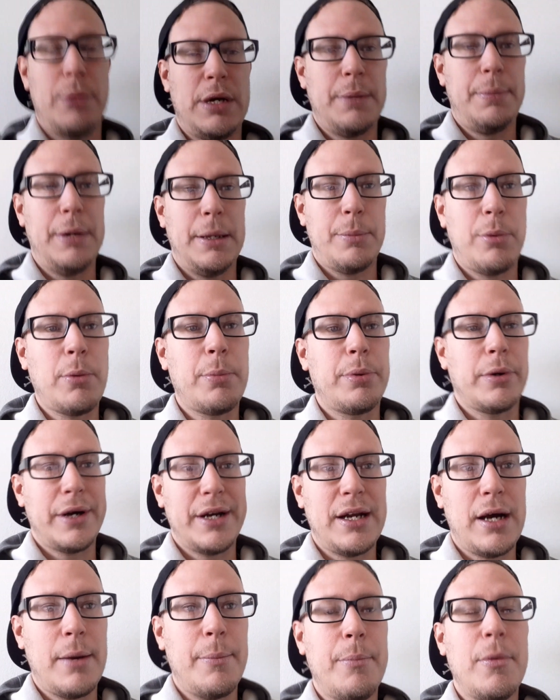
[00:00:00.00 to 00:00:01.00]
many people
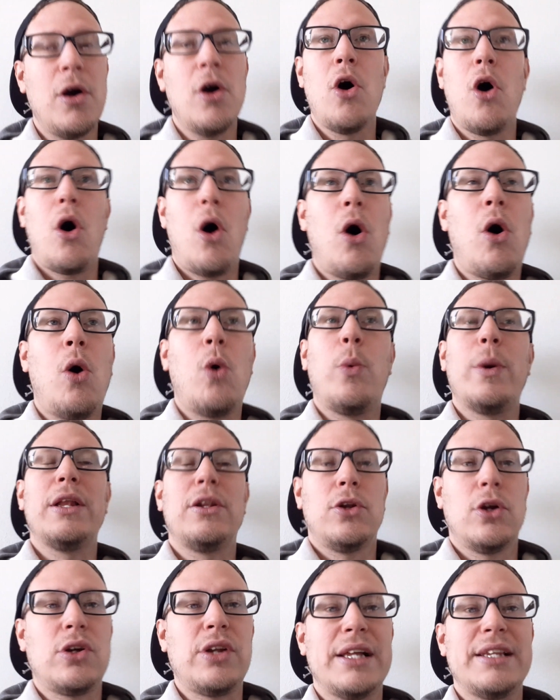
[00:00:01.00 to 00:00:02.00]
bring up, oh, we
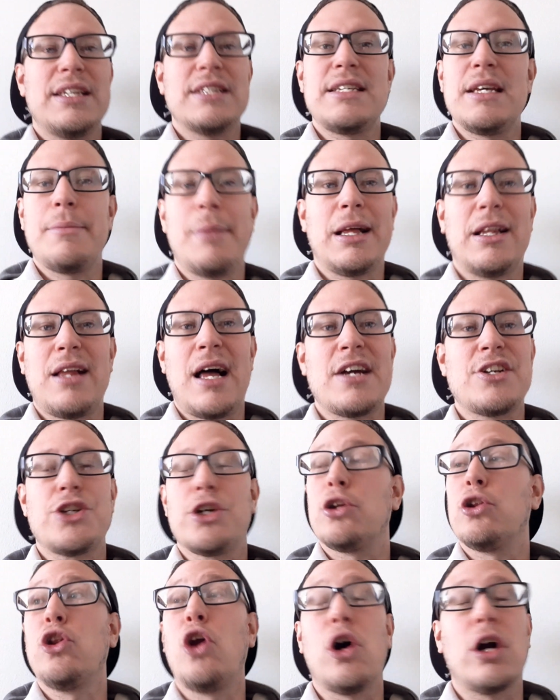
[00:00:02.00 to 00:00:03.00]
look like the team like last
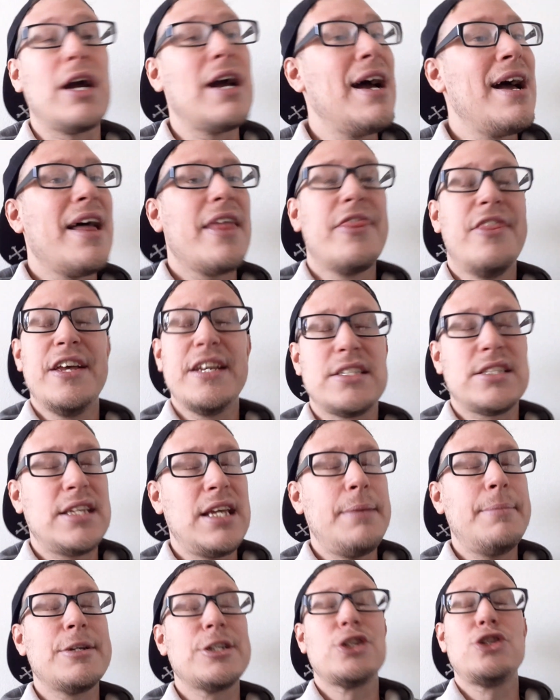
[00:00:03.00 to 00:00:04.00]
year. Look, this
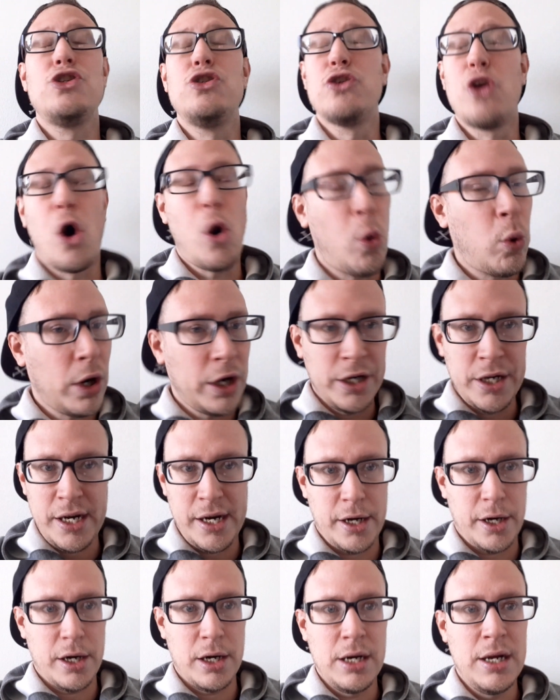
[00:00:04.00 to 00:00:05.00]
team is nowhere
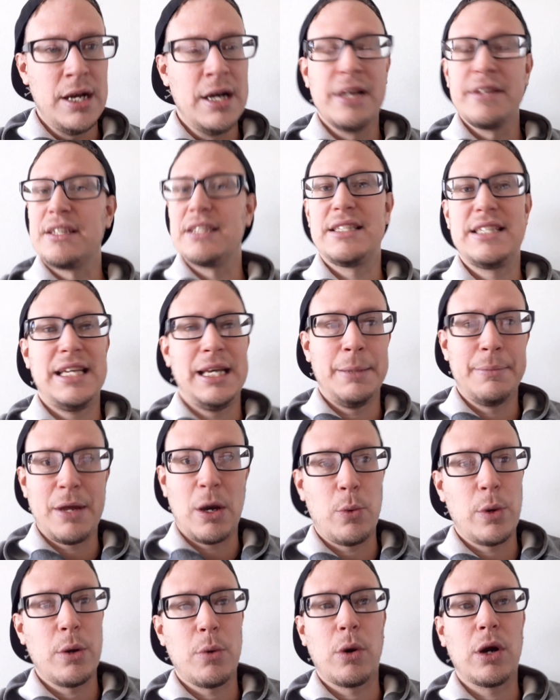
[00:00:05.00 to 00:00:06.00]
near the team
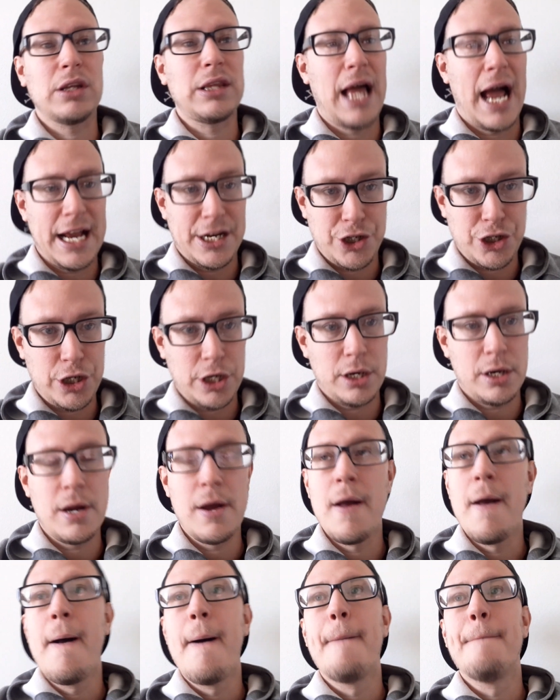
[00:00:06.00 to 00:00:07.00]
that we were last year.
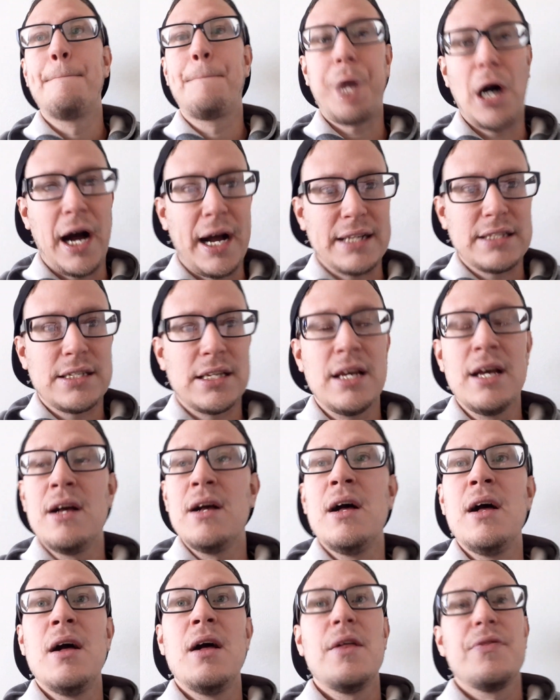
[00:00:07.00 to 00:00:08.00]
But
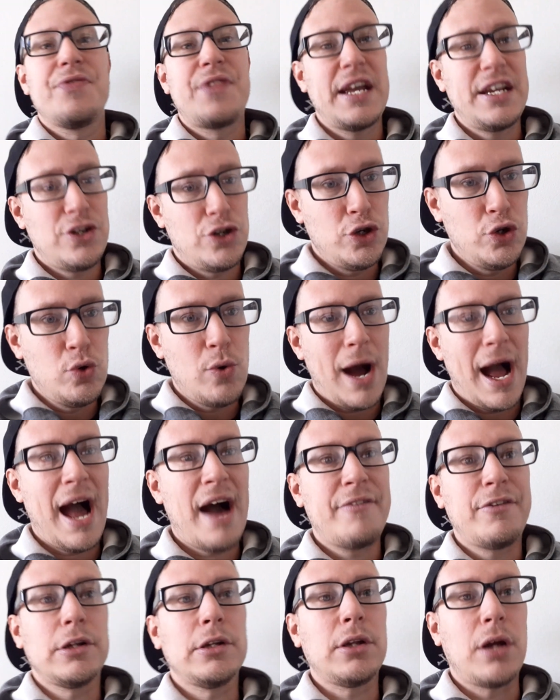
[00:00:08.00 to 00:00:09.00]
they do
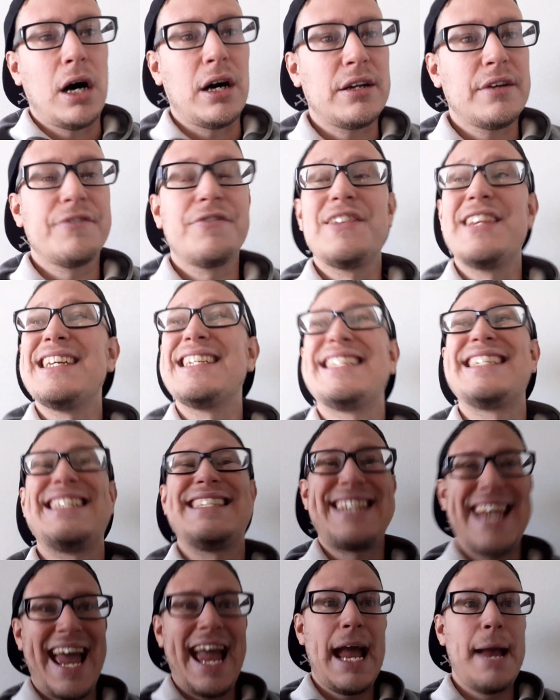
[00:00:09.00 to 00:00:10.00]
have a lot of the
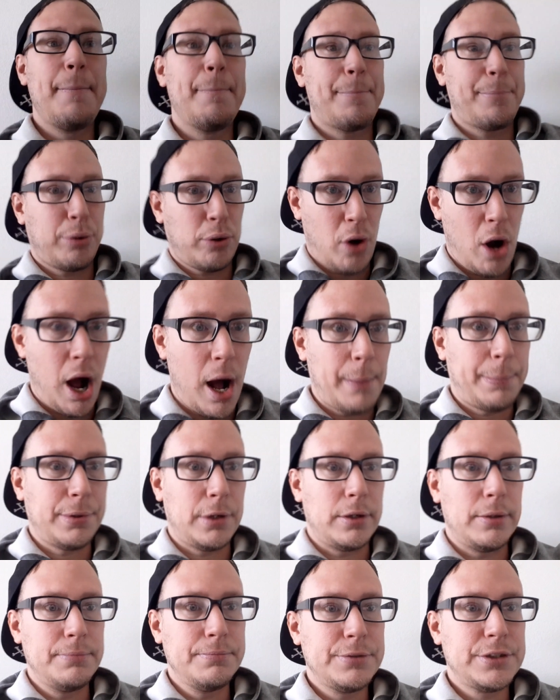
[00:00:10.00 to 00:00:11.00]
same
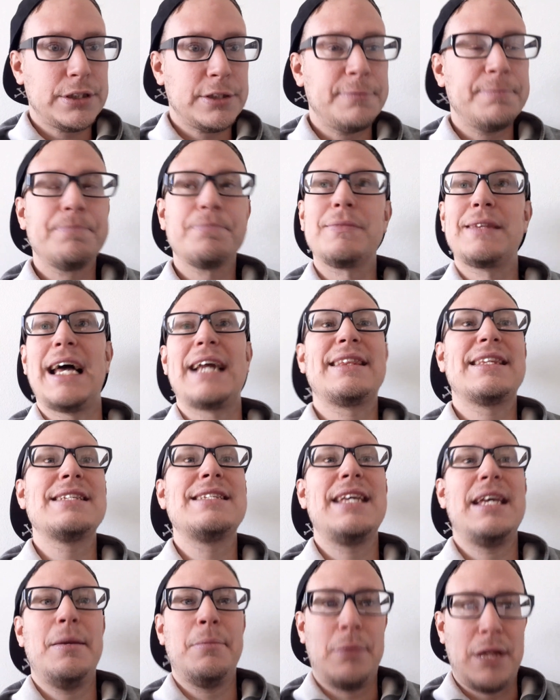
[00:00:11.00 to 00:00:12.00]
problems that the
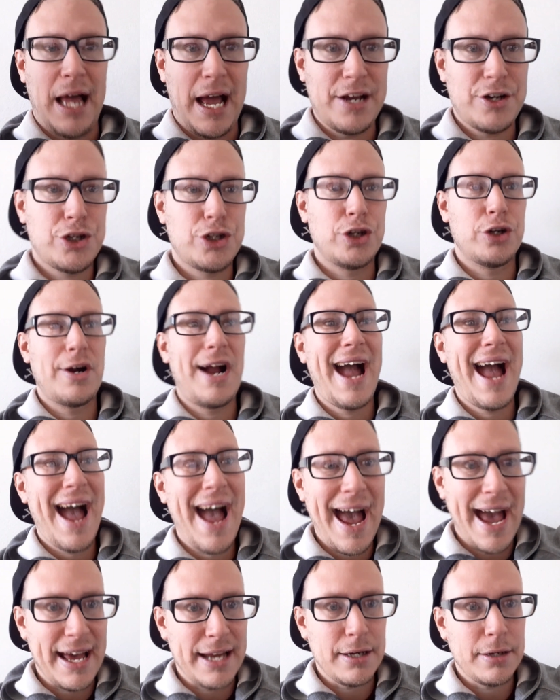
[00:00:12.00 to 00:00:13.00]
team last year
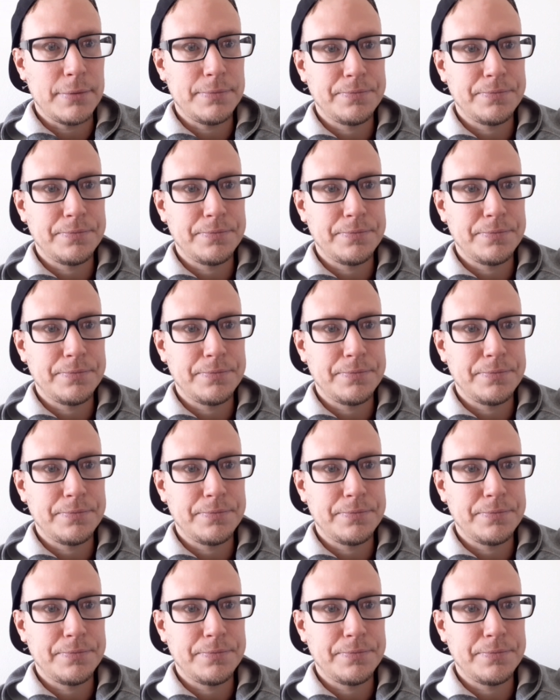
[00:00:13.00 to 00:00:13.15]
had.